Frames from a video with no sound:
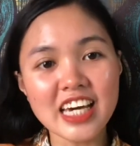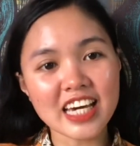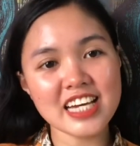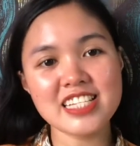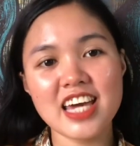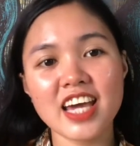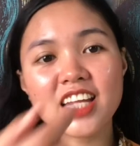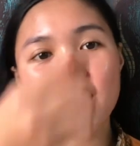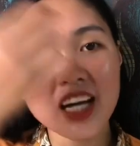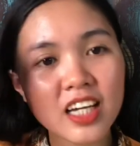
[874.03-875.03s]
Kasi
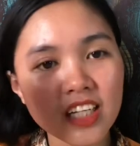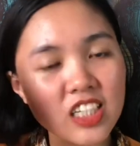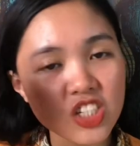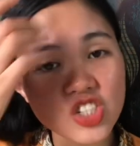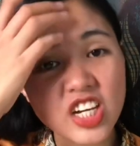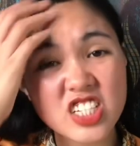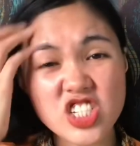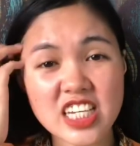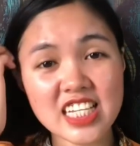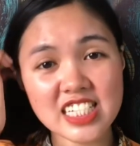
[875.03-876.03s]

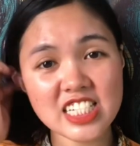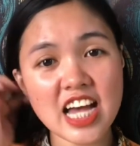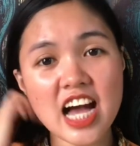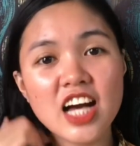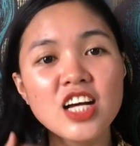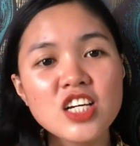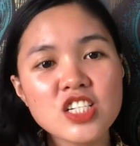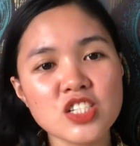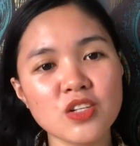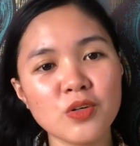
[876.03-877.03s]
nag-change skin siya.
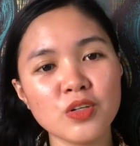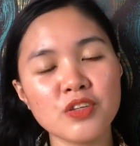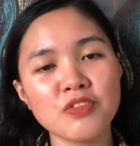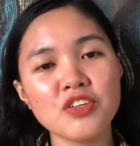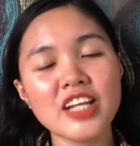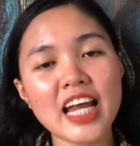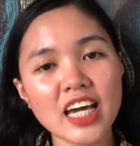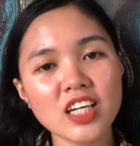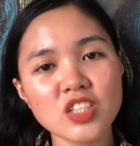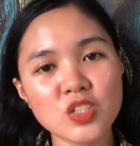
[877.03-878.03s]
So if you
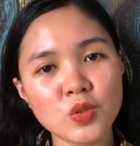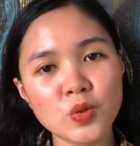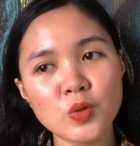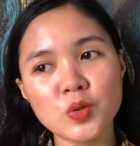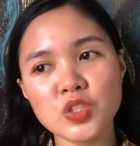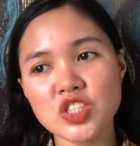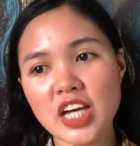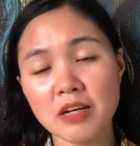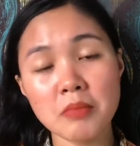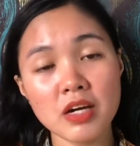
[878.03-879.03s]
like to
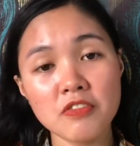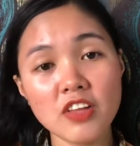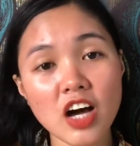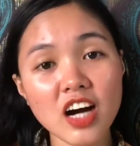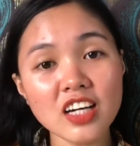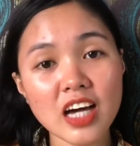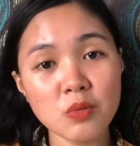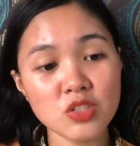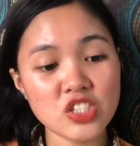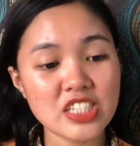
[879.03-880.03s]
check my blog, I
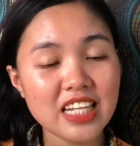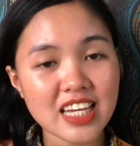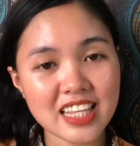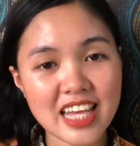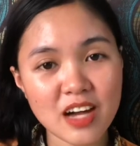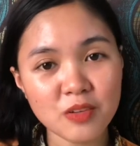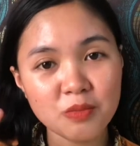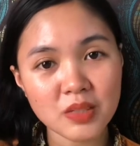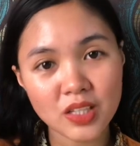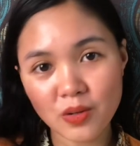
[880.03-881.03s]
will just link
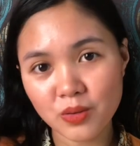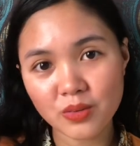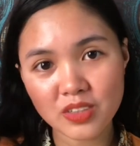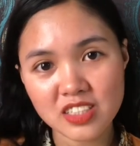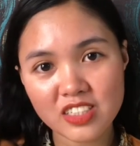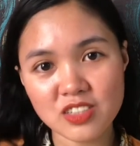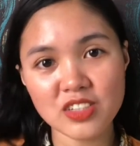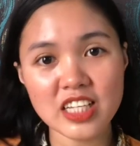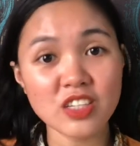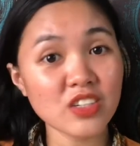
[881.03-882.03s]
down below so
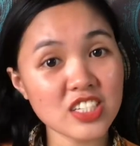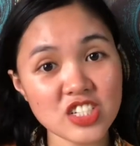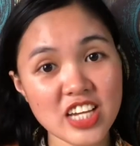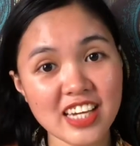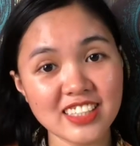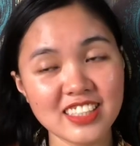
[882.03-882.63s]
that you can check.